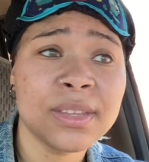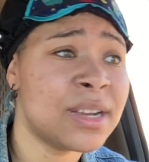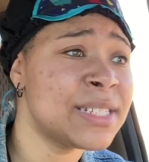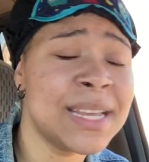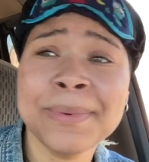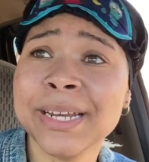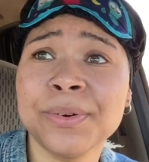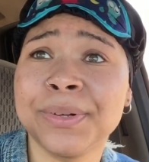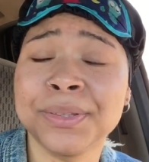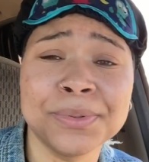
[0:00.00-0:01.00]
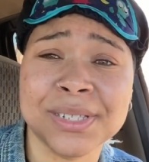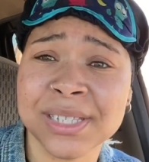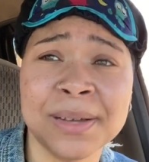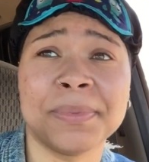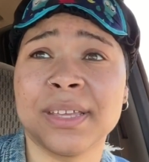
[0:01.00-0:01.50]
Because everybody going through
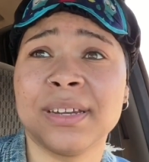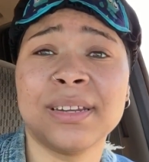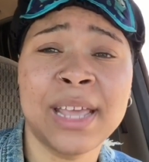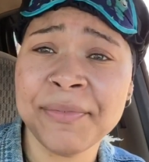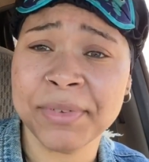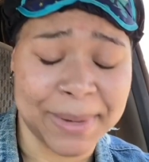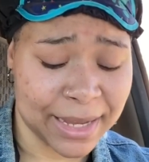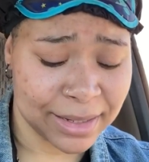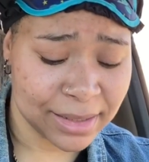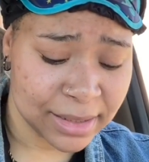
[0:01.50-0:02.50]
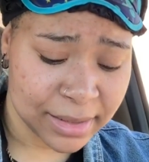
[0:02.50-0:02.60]
something. Everybody.